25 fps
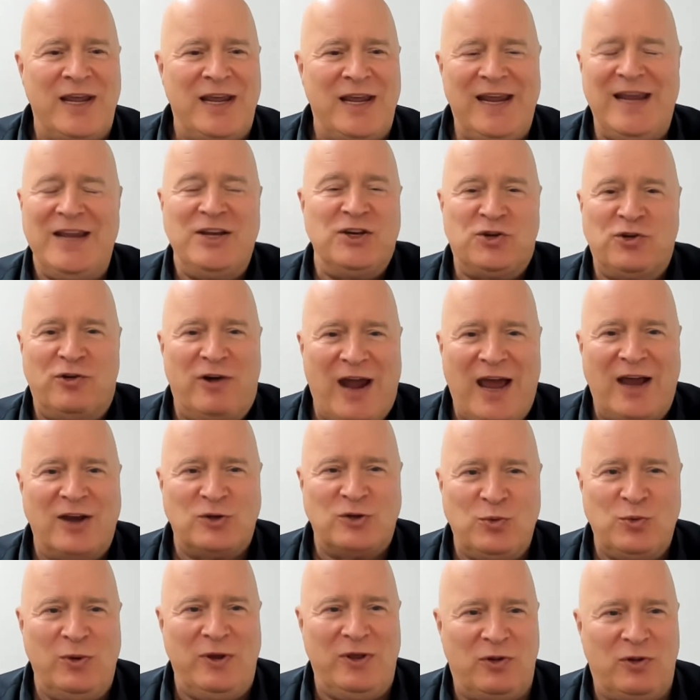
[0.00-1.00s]

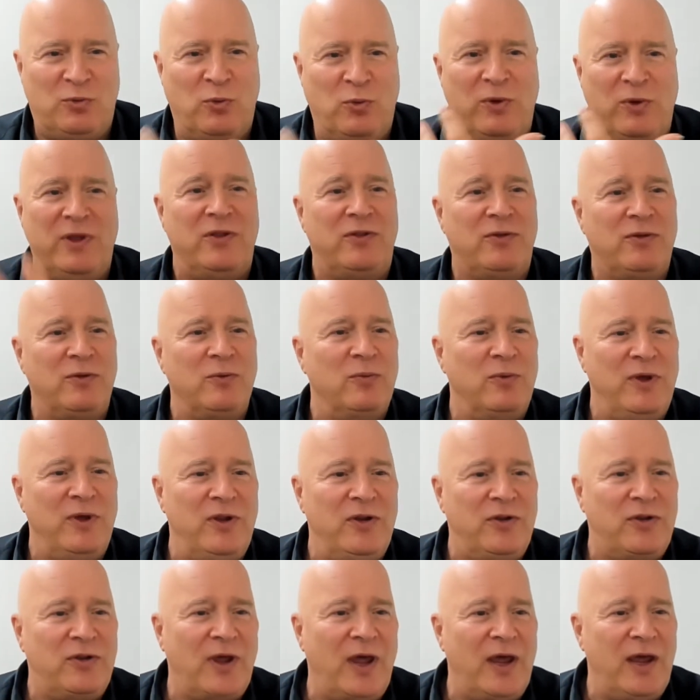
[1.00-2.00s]
interact with
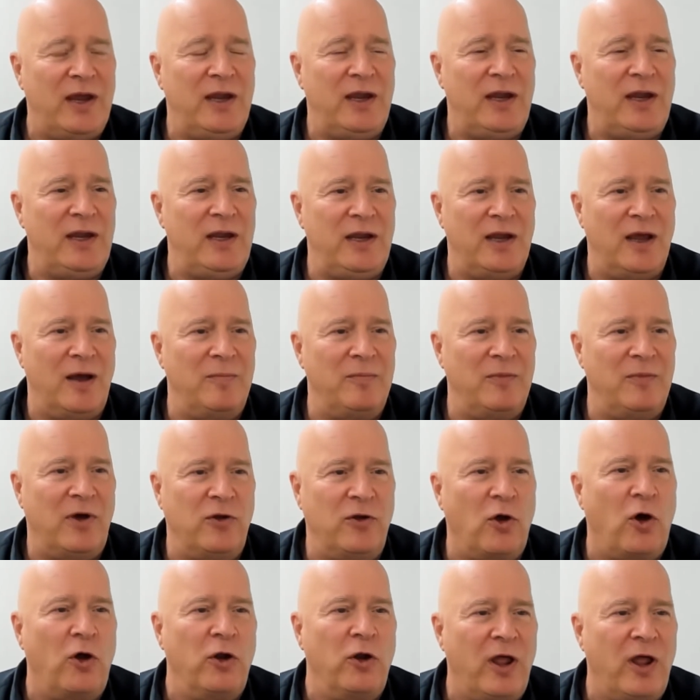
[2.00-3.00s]
an
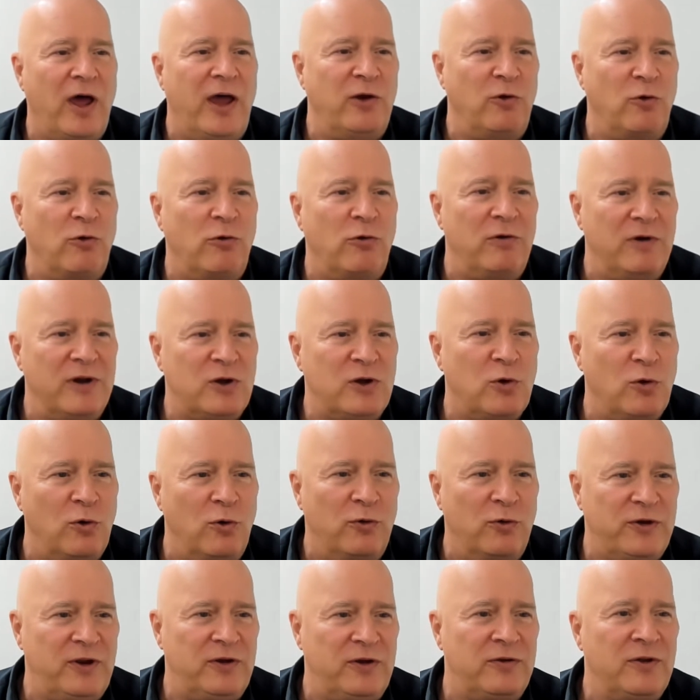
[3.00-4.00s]
online or a
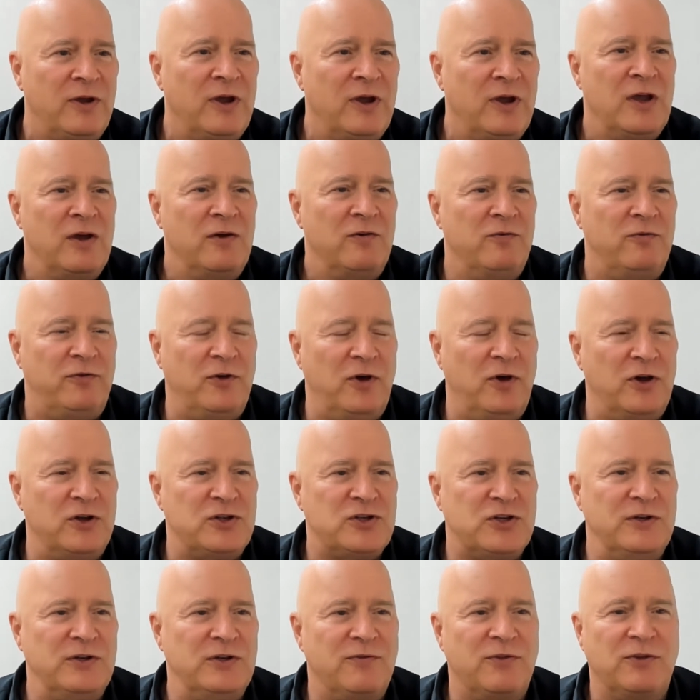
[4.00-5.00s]
recorded
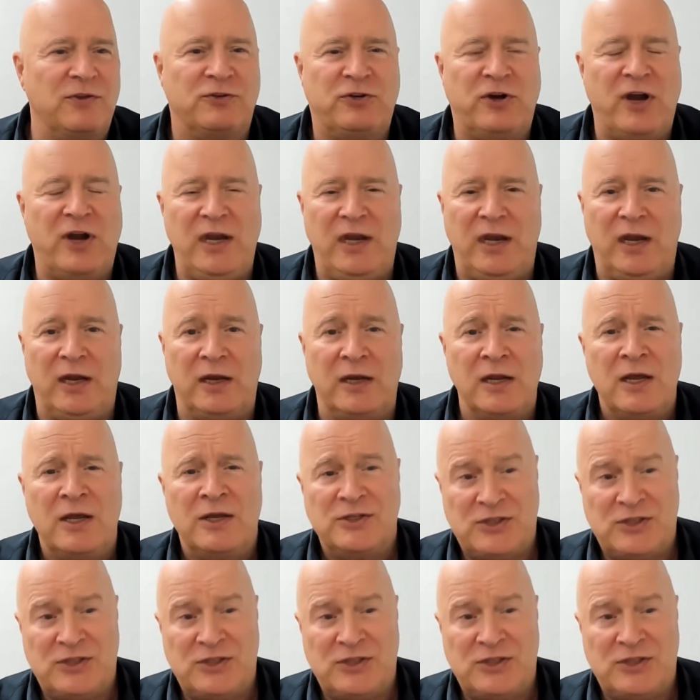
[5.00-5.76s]
version of the training.